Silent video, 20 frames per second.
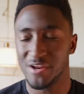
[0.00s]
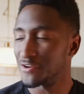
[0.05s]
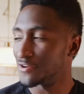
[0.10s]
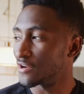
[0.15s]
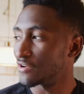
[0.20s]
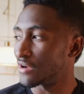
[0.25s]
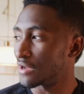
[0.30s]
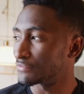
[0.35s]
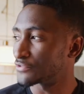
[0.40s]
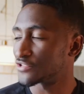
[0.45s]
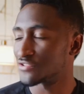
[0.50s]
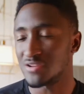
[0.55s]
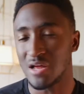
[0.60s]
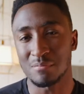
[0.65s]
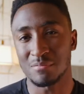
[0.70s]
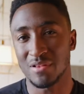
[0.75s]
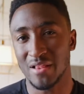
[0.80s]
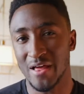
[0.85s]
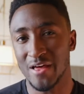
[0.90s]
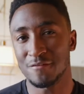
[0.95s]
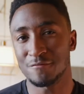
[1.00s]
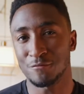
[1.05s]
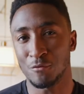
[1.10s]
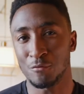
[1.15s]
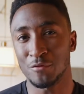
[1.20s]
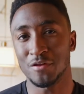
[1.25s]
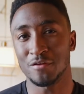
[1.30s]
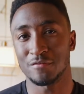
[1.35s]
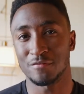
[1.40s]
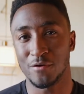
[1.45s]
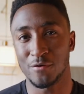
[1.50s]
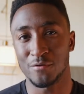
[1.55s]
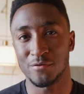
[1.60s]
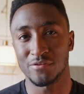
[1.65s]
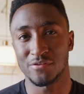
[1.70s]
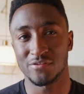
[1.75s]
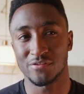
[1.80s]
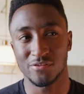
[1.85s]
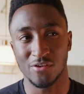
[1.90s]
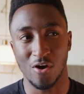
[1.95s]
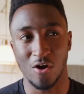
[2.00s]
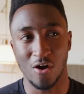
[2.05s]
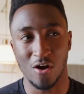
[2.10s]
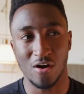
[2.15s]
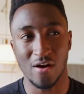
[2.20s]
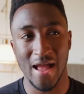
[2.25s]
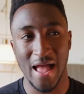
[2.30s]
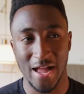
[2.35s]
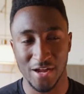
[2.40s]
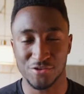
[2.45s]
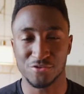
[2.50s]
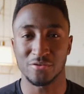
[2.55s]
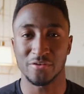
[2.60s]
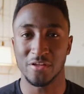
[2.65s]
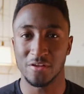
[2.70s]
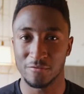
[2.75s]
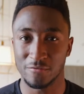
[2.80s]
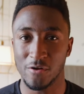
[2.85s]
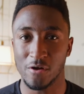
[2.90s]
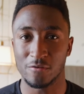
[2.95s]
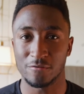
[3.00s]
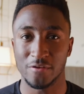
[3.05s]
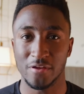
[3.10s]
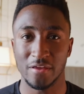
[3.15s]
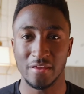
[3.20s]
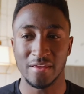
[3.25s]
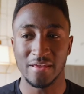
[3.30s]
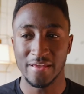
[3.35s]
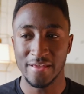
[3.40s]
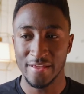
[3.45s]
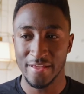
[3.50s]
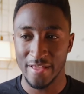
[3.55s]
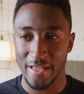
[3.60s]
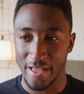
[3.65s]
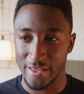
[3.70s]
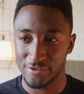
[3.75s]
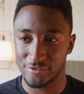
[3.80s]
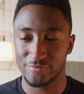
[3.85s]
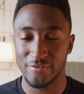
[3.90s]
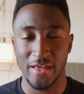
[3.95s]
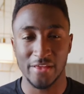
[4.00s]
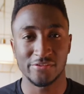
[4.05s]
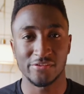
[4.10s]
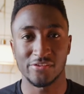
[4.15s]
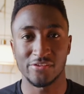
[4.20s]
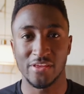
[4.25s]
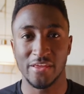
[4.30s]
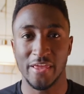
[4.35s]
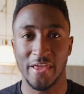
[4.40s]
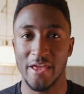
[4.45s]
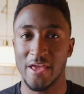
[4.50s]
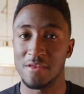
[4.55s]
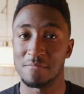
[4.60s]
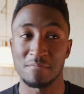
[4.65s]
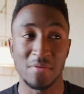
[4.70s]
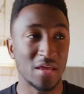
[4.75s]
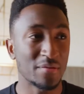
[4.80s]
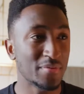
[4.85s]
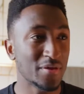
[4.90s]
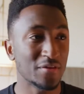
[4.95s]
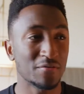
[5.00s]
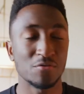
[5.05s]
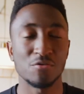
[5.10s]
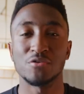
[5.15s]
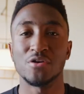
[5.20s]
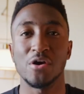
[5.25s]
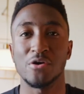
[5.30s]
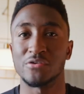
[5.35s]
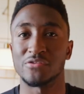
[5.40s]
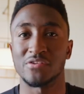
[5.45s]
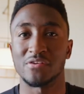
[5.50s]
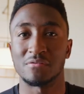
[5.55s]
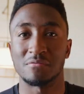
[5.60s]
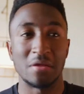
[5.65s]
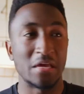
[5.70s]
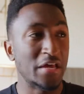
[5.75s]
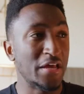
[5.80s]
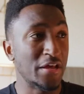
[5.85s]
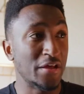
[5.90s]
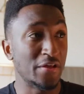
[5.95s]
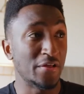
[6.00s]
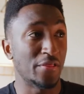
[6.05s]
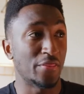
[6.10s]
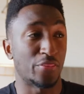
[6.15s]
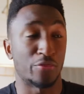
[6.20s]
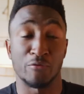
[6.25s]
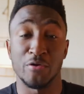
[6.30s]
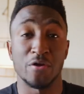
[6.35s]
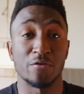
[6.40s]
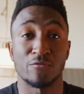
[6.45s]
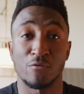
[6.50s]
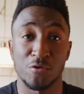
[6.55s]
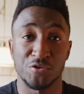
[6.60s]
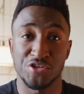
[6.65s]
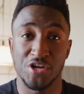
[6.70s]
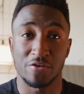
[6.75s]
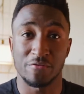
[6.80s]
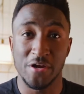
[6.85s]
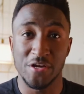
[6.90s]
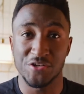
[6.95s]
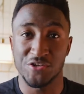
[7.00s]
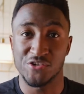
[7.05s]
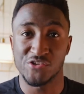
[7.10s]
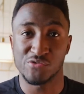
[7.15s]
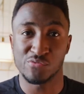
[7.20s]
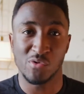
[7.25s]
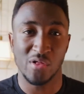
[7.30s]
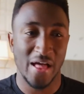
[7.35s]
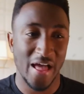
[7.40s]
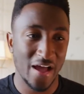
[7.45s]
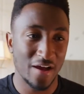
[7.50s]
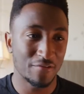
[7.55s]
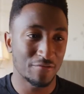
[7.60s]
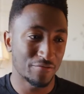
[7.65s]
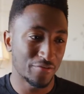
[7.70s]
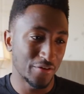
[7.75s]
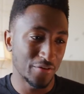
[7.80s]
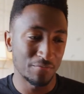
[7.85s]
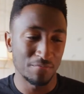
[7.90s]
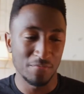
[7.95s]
don't know, I'm glad folding phones are actually evolving as fast as they can. Maybe, who knows, in 3 or 4 generations we'll have the